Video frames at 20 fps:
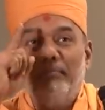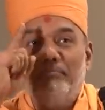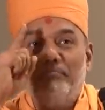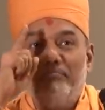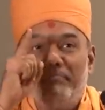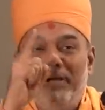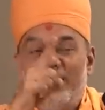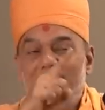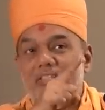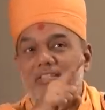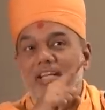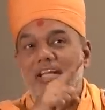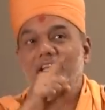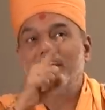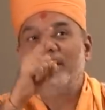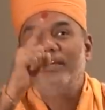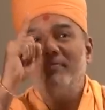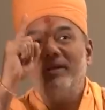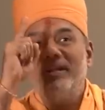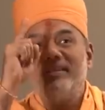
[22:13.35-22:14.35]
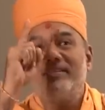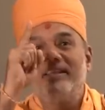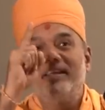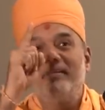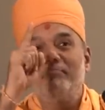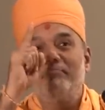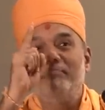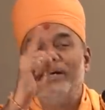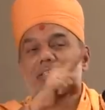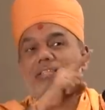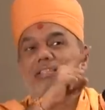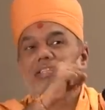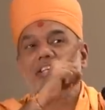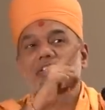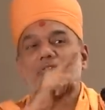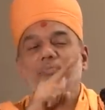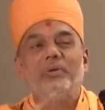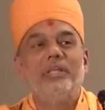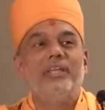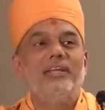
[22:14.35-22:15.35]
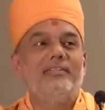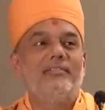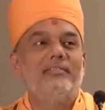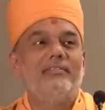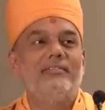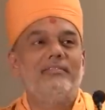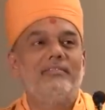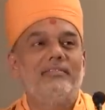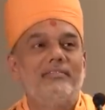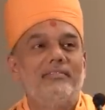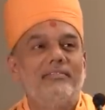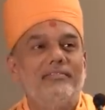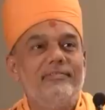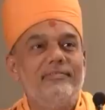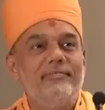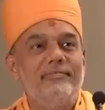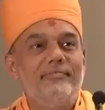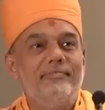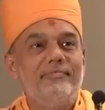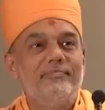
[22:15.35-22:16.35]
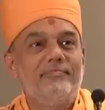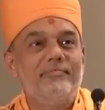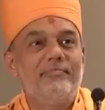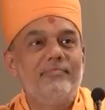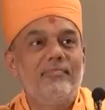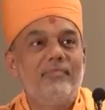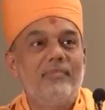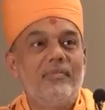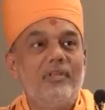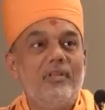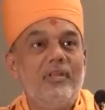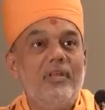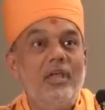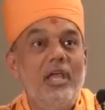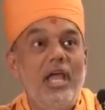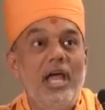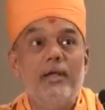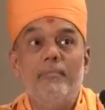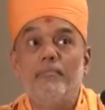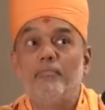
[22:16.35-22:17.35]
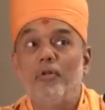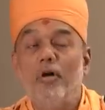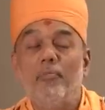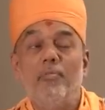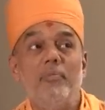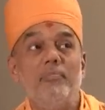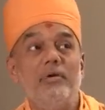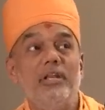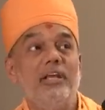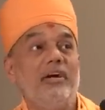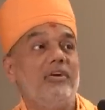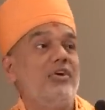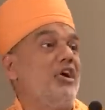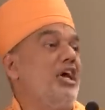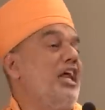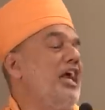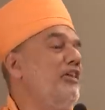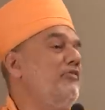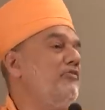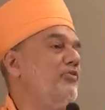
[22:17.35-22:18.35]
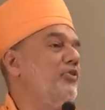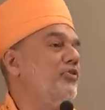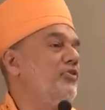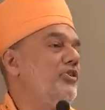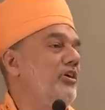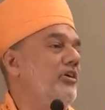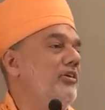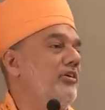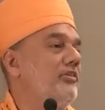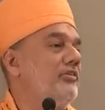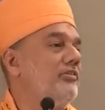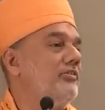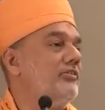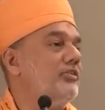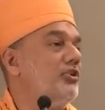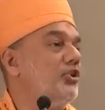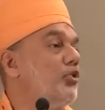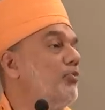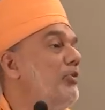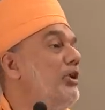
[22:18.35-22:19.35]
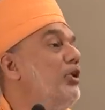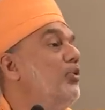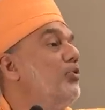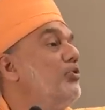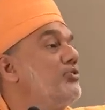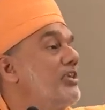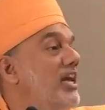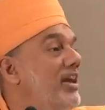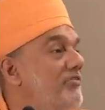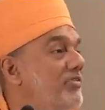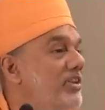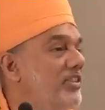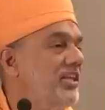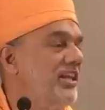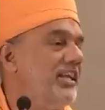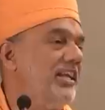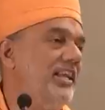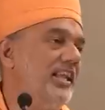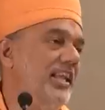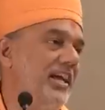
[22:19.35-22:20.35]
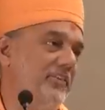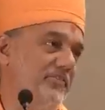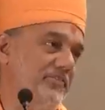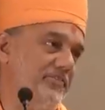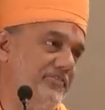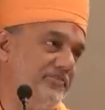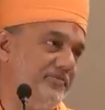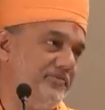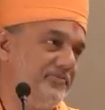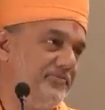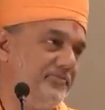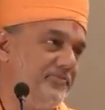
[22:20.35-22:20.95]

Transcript: best academics and best experiences, and probably a great future, you will lose everything in life.